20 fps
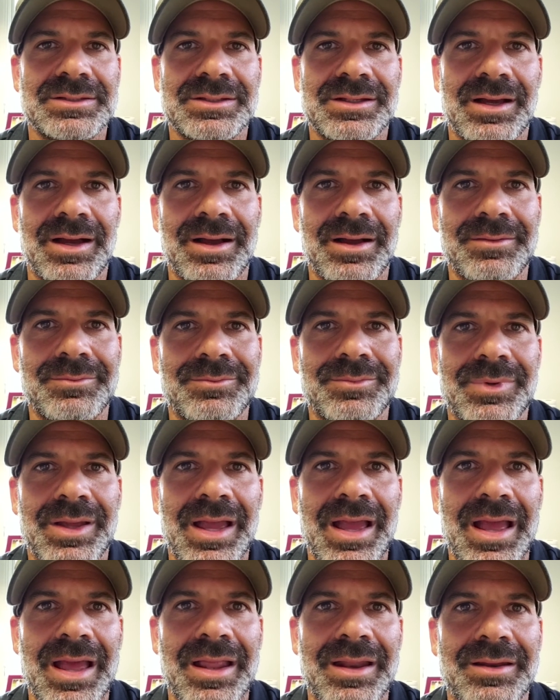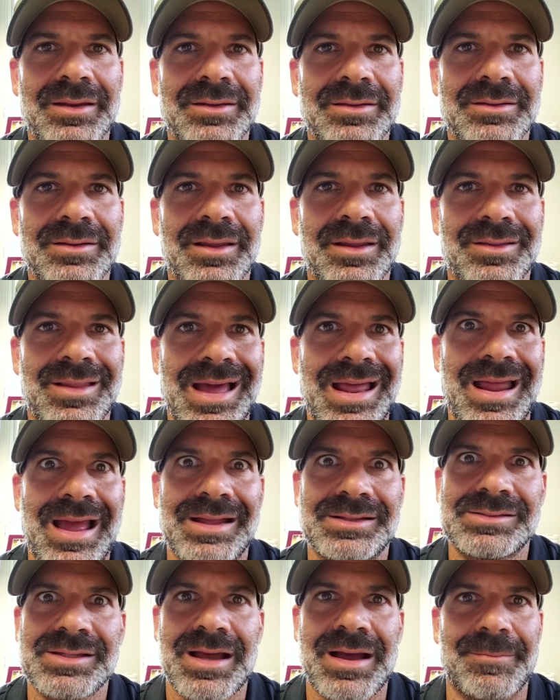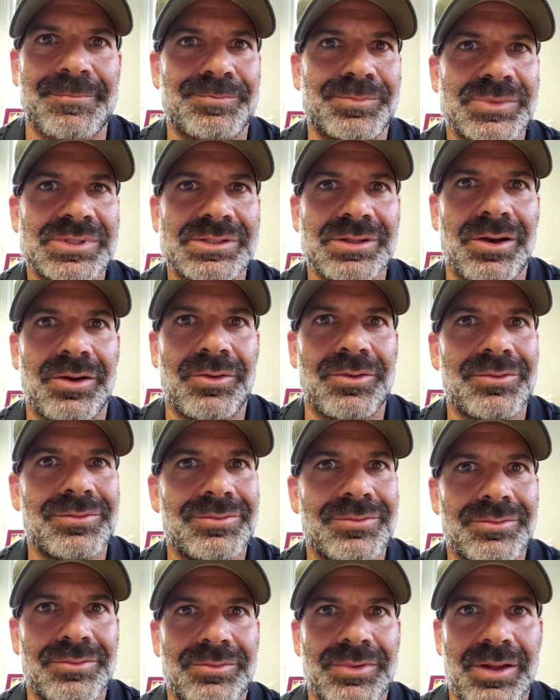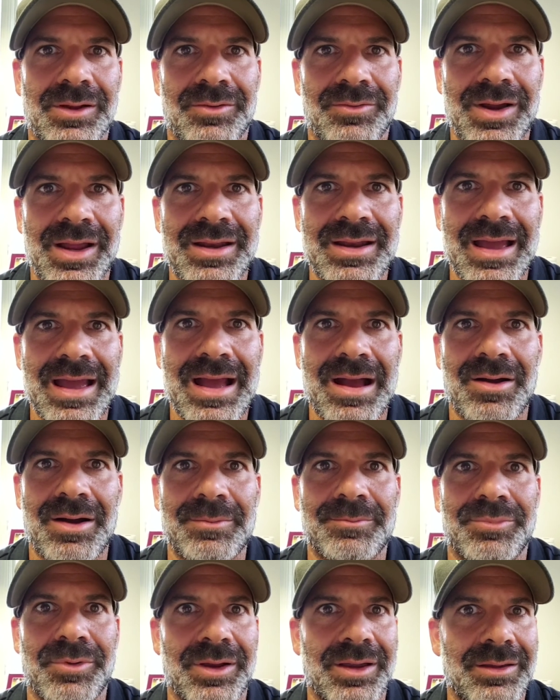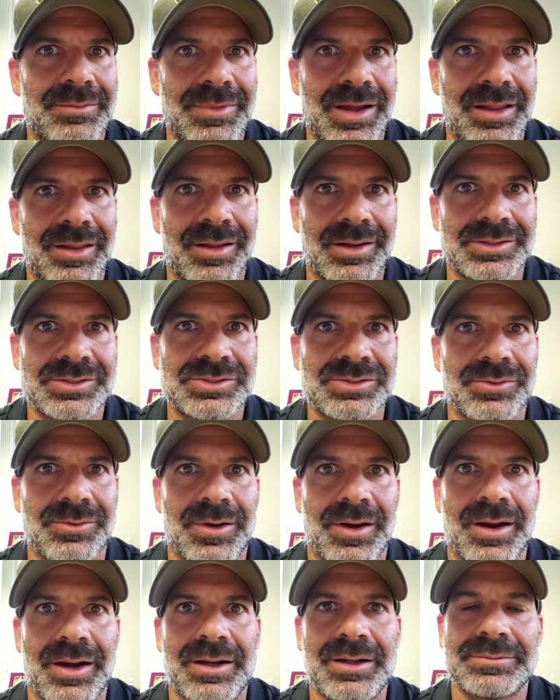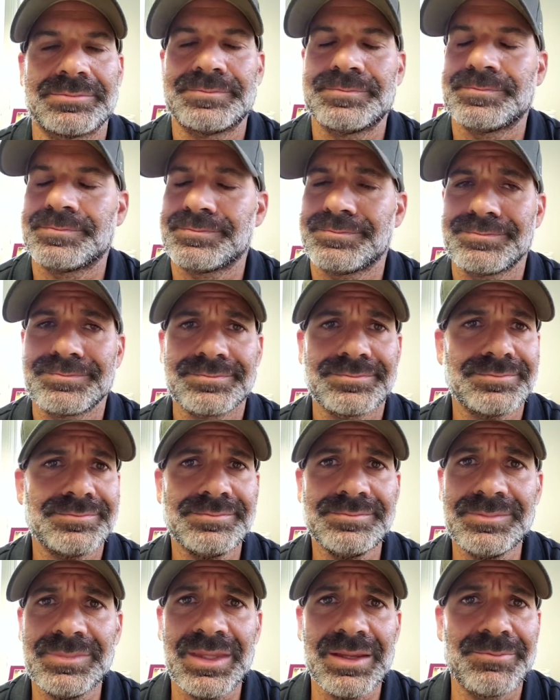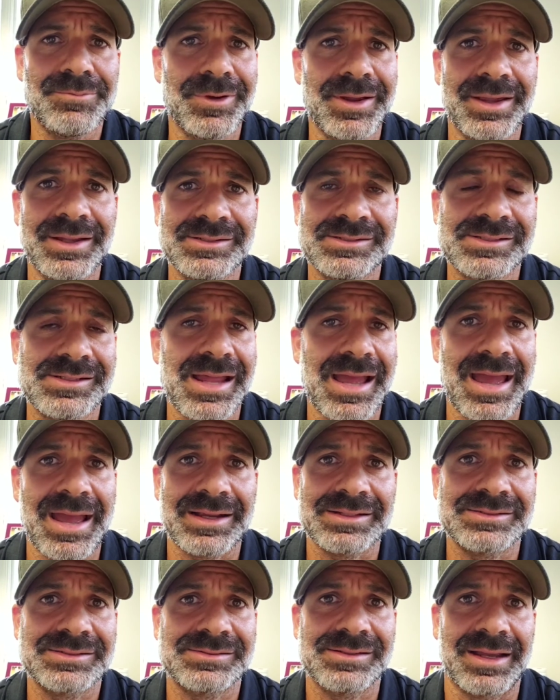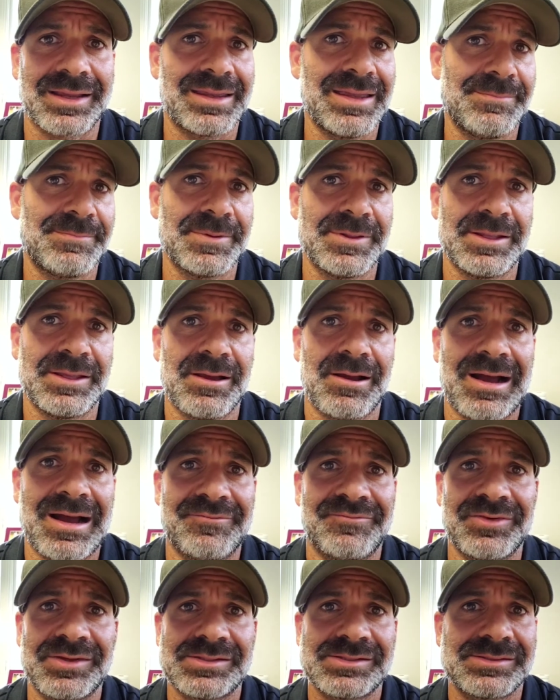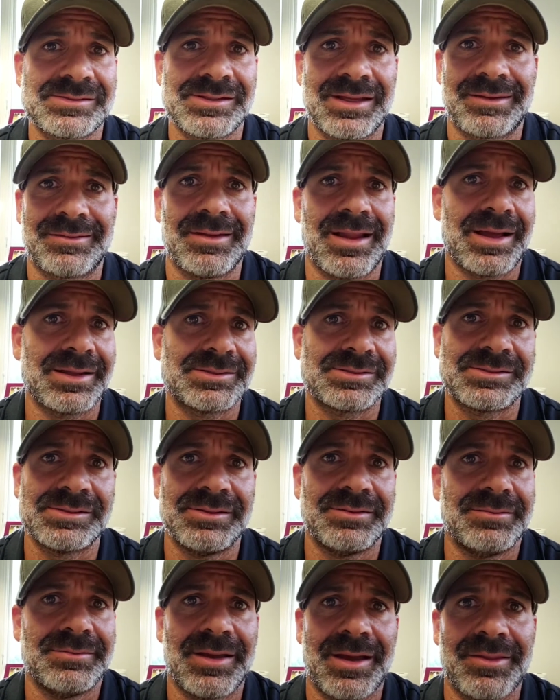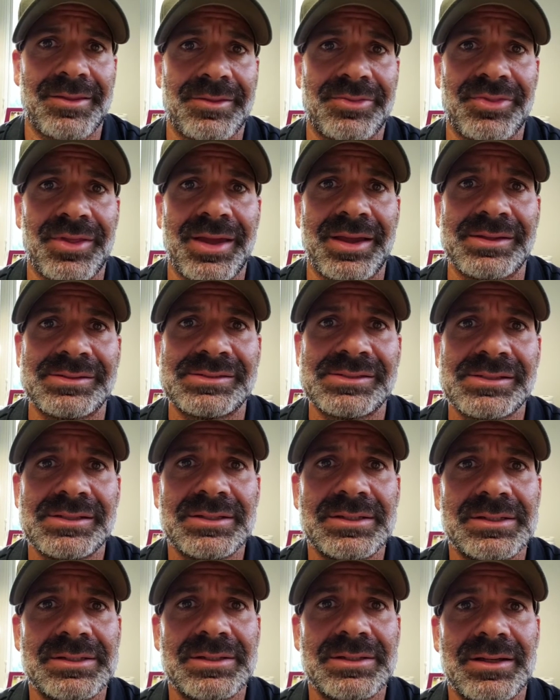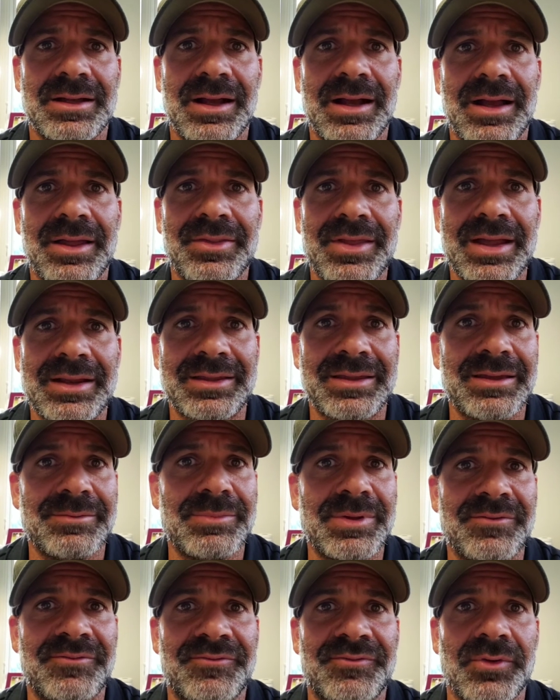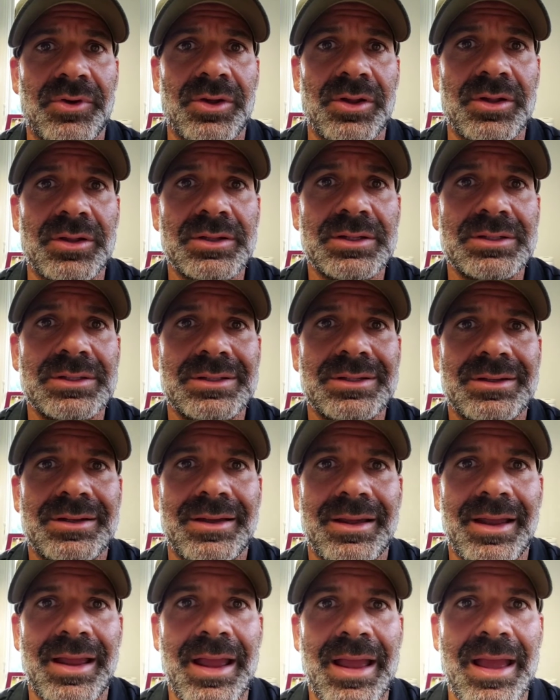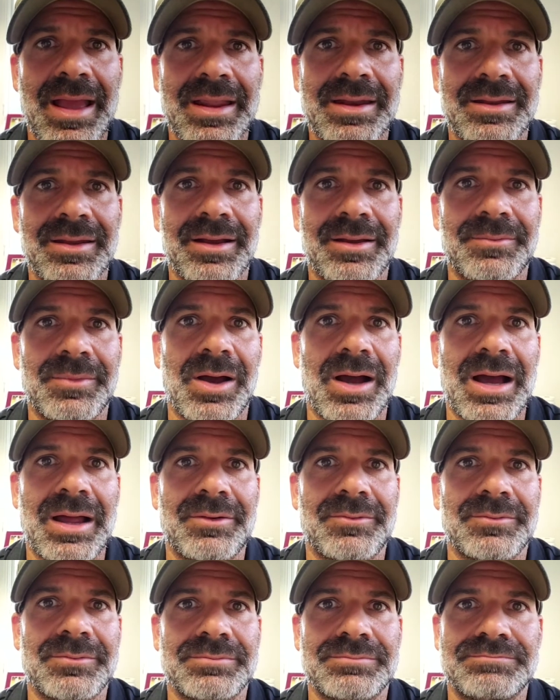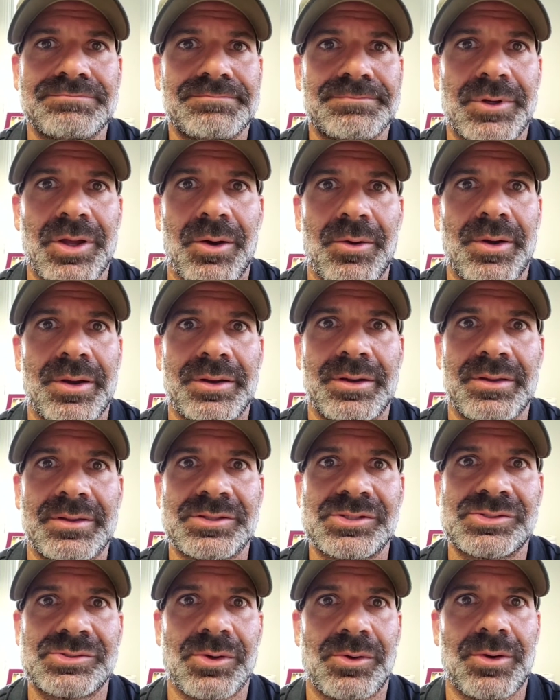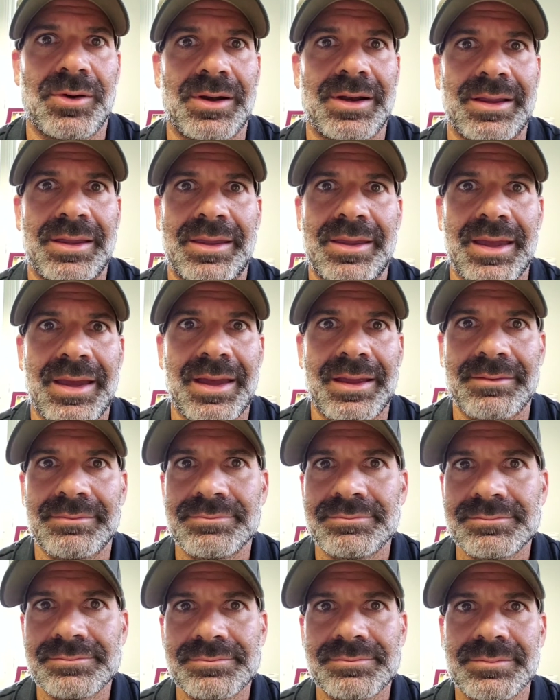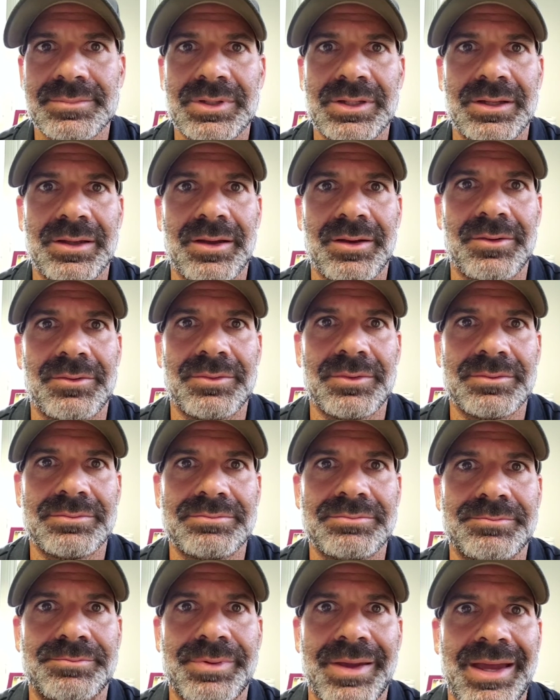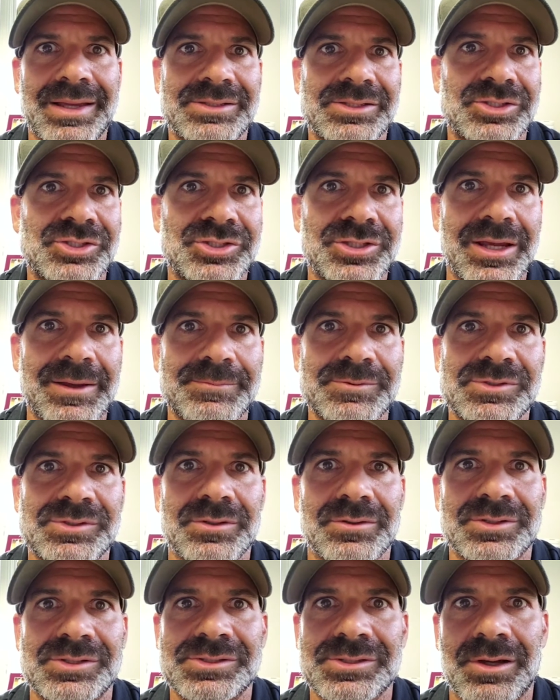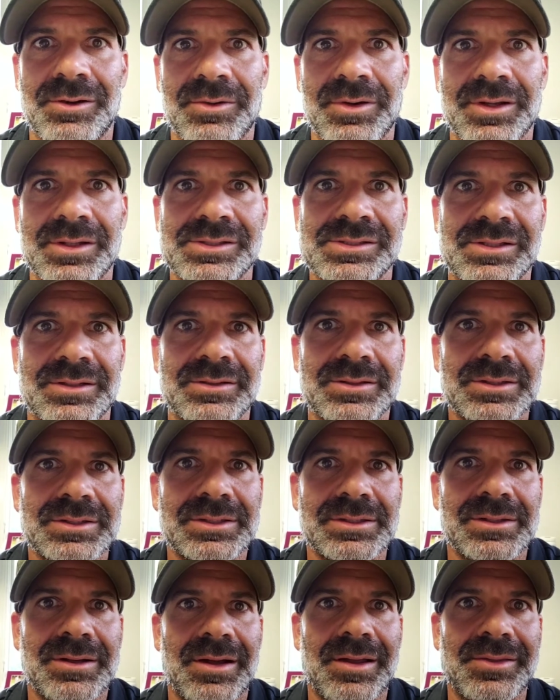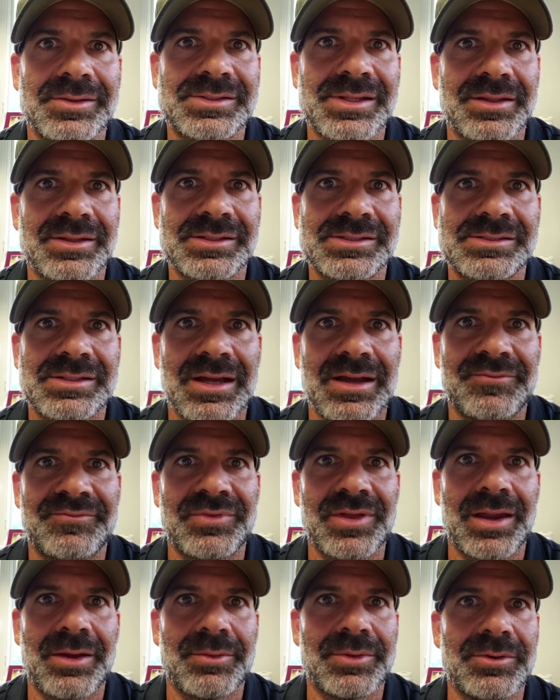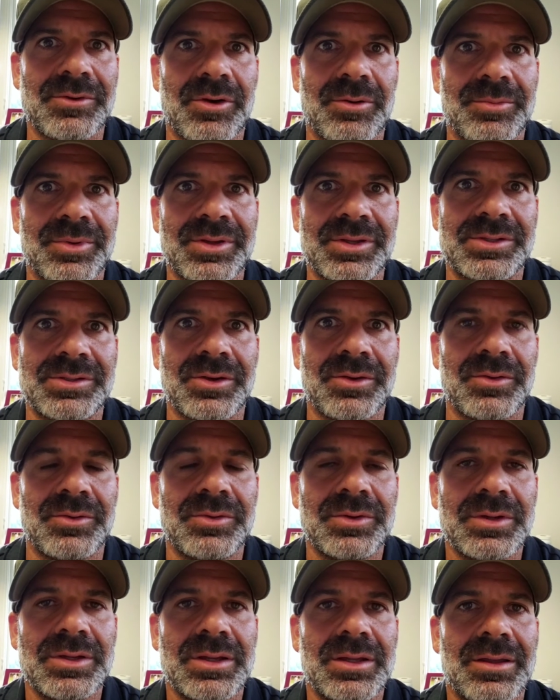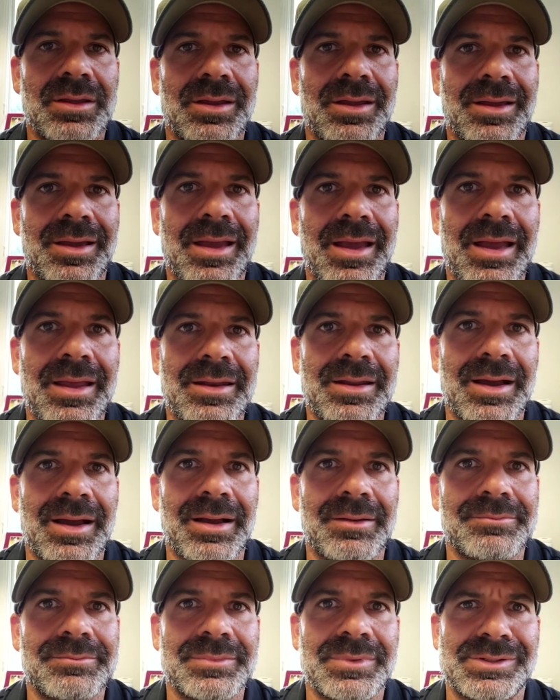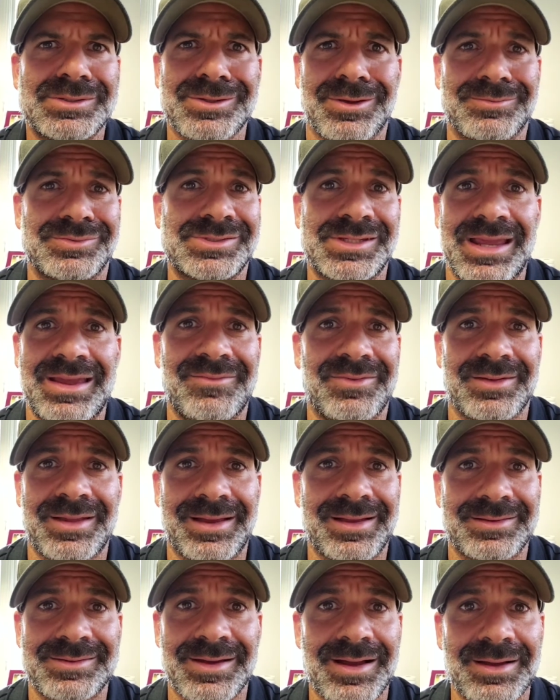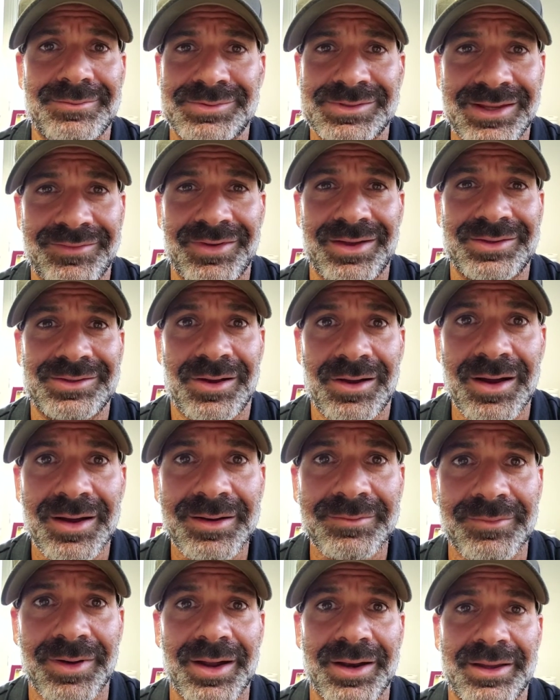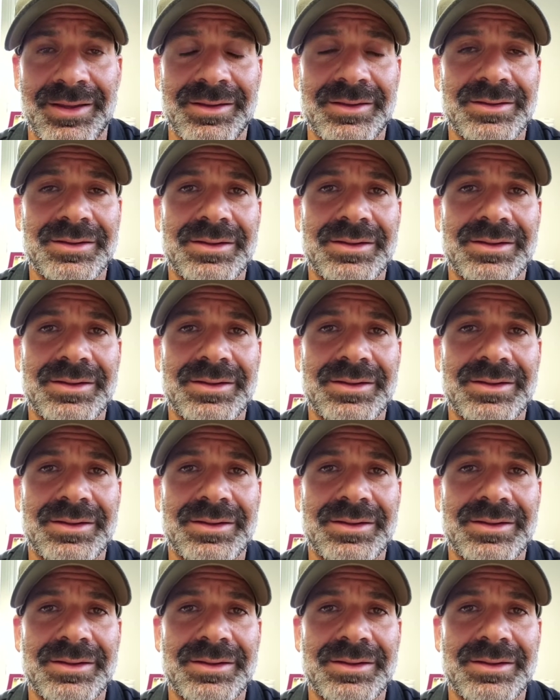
And that adds up. So, right now I'm bringing my lunch to work, bringing snacks I keep in the office, like nuts and other things, that keep me full. And I'm not going to the store to get, bags of chips or sodas and all this other stuff that I would normally do. And so I'm saving I'm saving a ton of money.